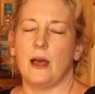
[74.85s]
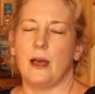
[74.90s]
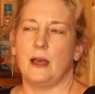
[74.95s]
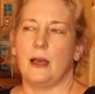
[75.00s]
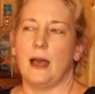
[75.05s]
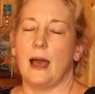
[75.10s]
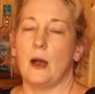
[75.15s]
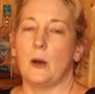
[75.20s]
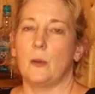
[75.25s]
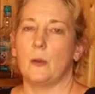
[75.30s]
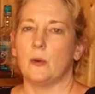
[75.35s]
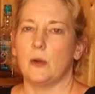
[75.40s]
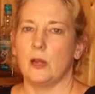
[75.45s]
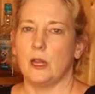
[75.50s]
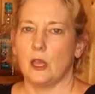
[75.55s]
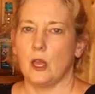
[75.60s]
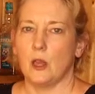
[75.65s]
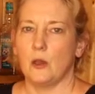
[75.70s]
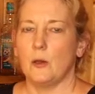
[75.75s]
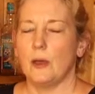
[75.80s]

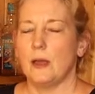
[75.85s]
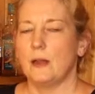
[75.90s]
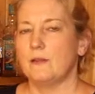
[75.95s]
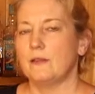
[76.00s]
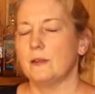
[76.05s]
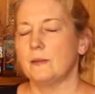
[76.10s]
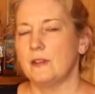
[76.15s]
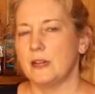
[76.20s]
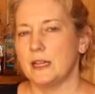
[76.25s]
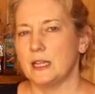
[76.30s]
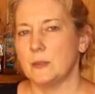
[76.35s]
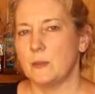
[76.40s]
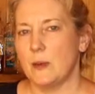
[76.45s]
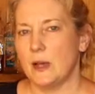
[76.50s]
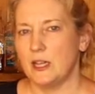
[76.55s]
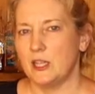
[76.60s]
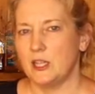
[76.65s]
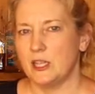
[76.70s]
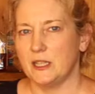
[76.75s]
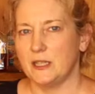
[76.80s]
Albarino and from Rias
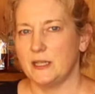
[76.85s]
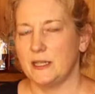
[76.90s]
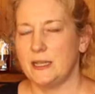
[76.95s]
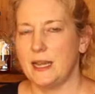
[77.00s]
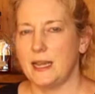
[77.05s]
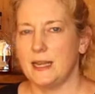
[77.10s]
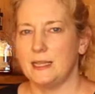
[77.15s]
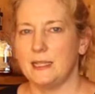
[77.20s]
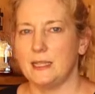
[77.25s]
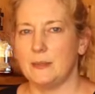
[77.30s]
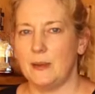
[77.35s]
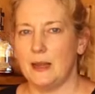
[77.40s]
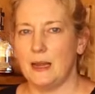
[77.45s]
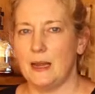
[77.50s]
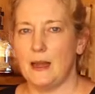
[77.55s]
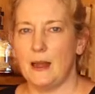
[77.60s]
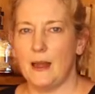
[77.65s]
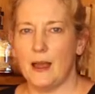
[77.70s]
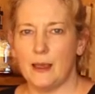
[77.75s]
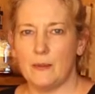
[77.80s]
Baixas tend to be
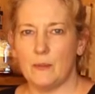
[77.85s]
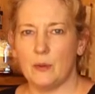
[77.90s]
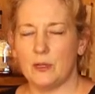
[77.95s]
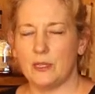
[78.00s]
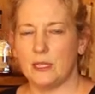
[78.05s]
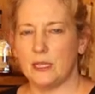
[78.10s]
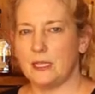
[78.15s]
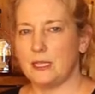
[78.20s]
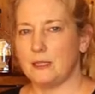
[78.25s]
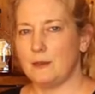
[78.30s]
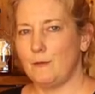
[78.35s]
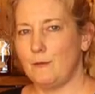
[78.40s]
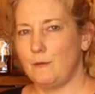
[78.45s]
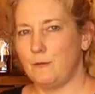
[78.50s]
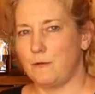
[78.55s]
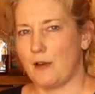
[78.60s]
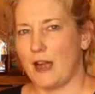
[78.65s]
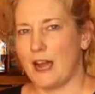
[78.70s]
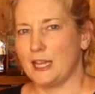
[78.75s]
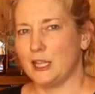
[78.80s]
light-bodied,
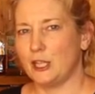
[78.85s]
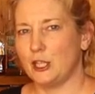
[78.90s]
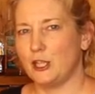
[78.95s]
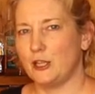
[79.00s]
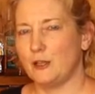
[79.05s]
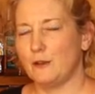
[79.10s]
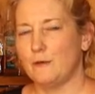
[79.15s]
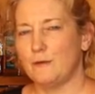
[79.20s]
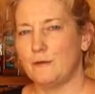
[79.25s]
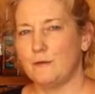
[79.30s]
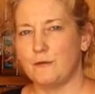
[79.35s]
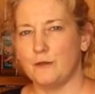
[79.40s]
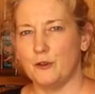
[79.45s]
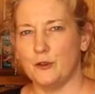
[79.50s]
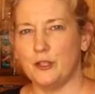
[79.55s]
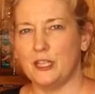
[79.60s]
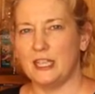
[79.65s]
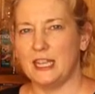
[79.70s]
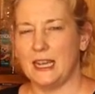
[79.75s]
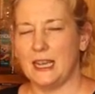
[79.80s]
fresh,
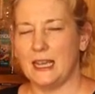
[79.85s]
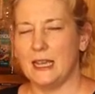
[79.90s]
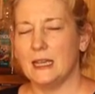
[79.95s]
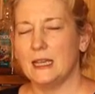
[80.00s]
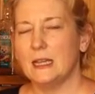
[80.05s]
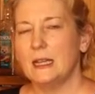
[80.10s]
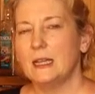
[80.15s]
fruity,